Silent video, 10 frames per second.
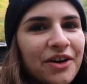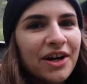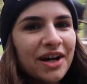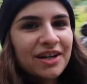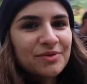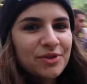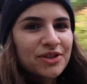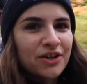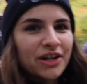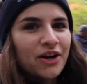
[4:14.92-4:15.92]
right, guys, we're
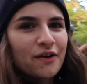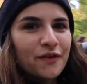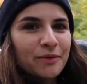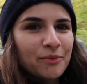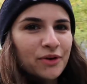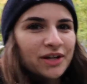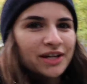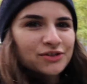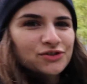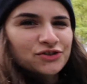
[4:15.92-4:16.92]
starting off our
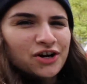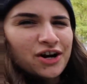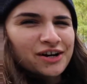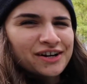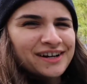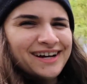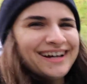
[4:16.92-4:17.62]
morning strong.